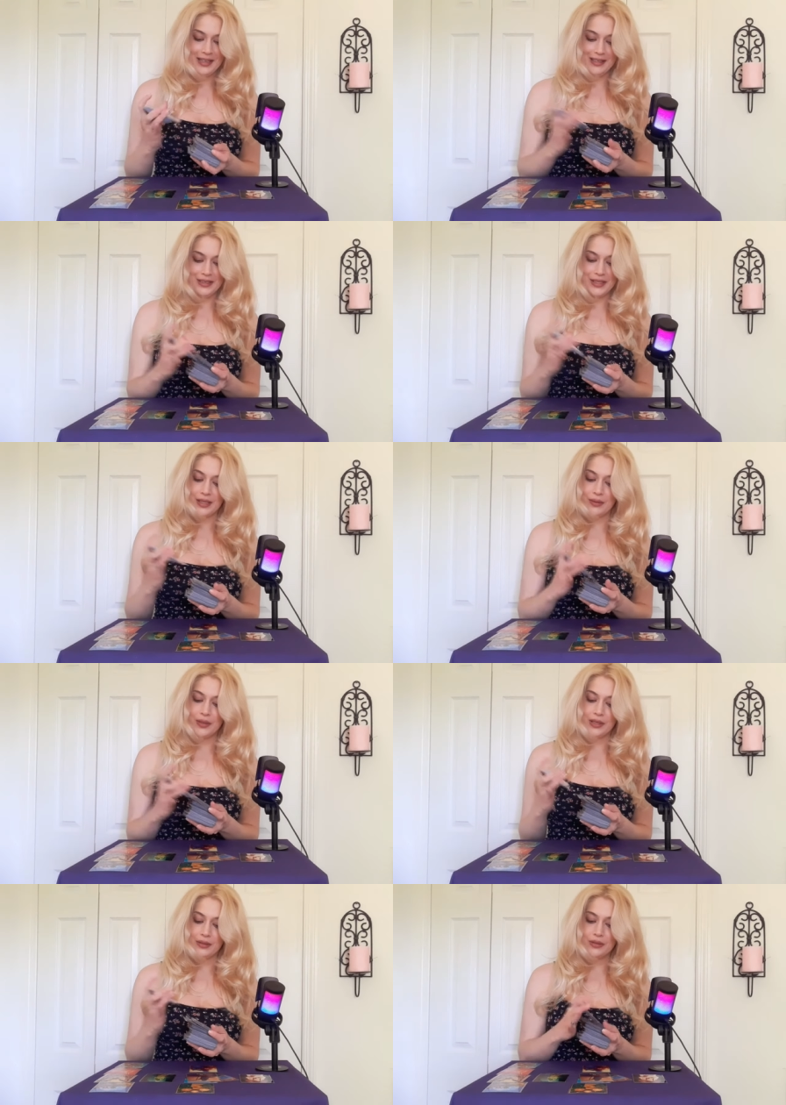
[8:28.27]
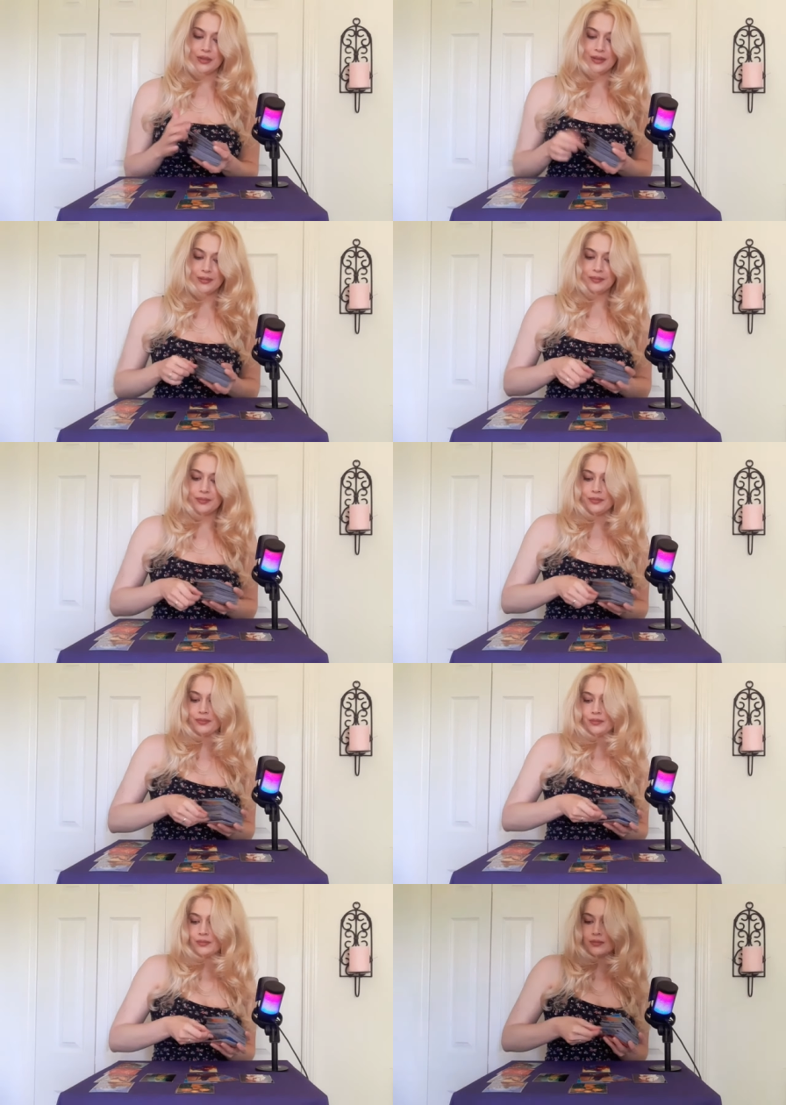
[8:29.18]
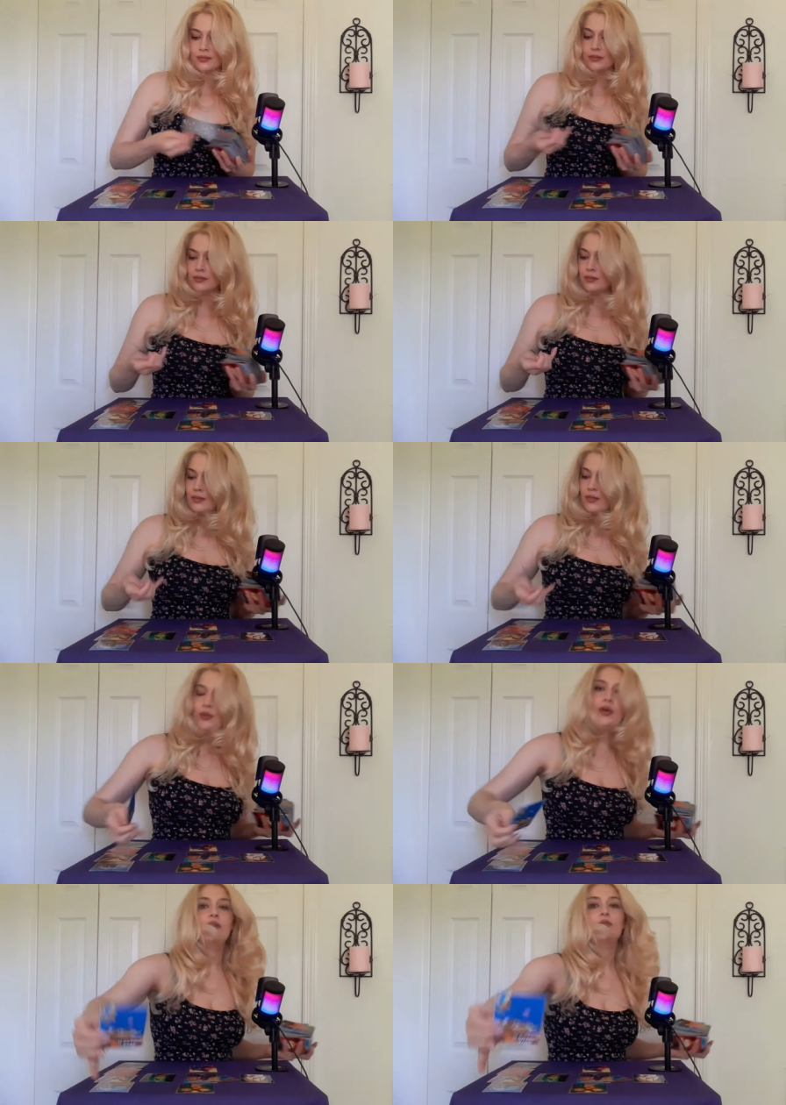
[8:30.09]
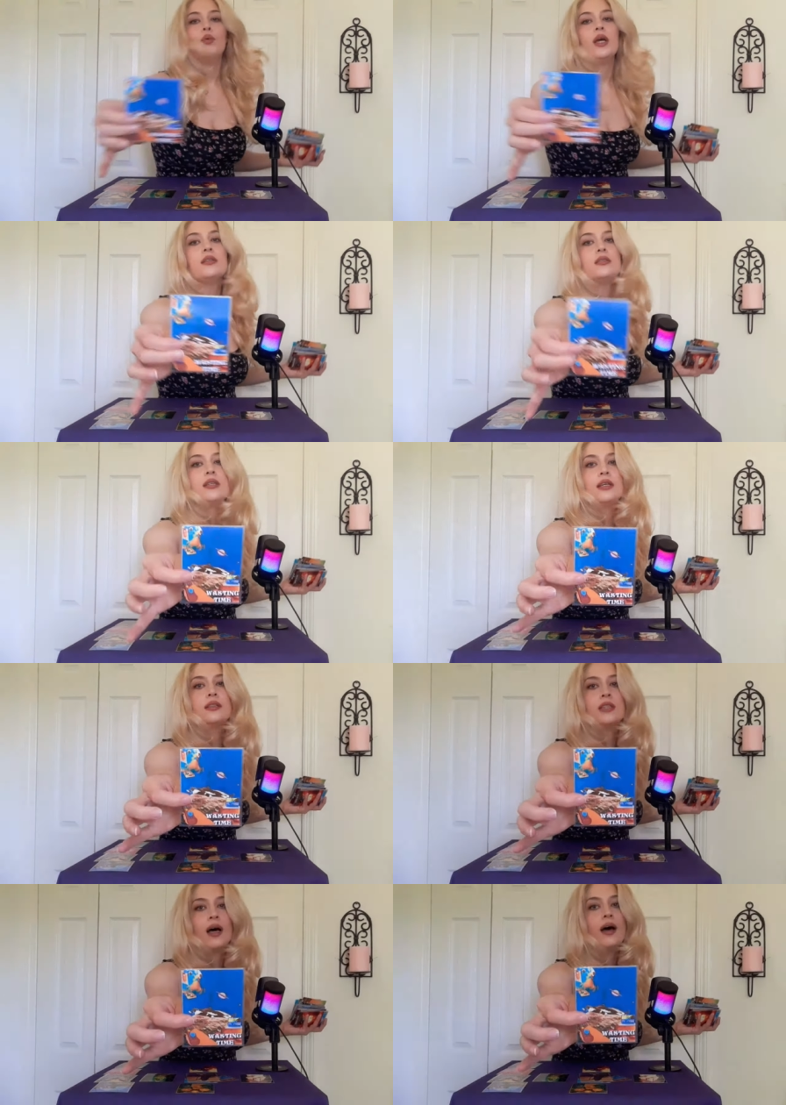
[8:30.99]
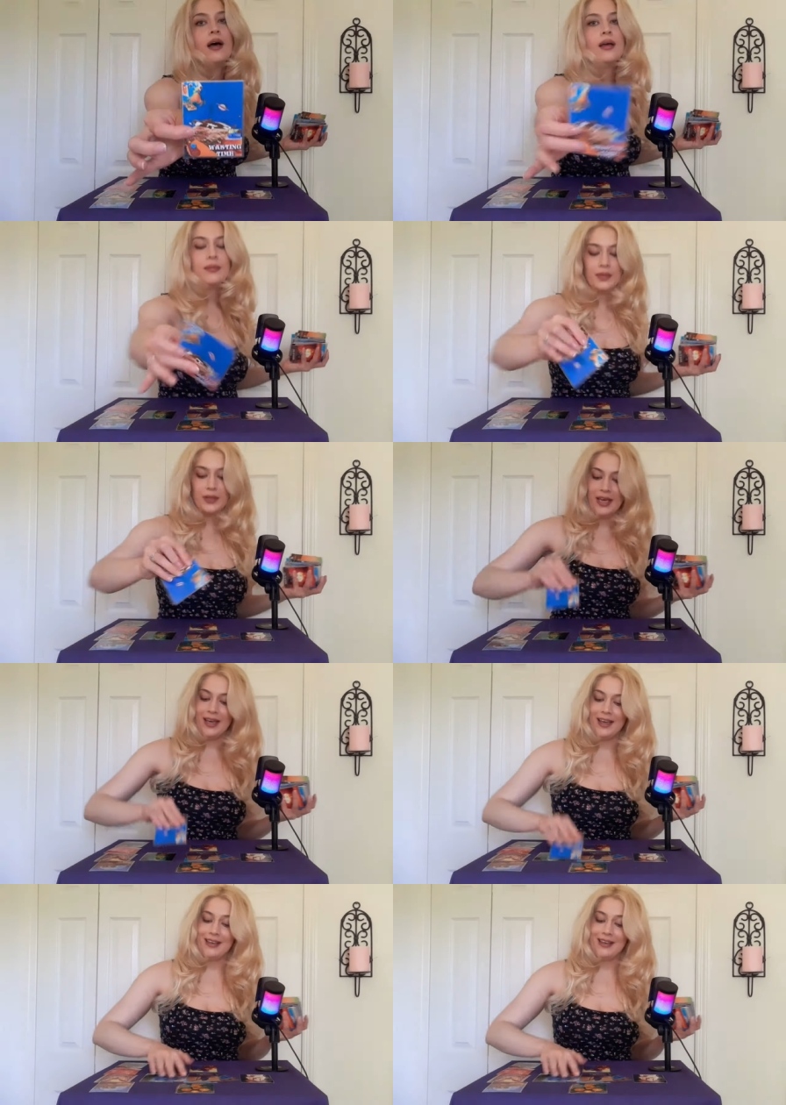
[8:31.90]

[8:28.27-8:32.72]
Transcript: see, what else? We have wasting time, okay.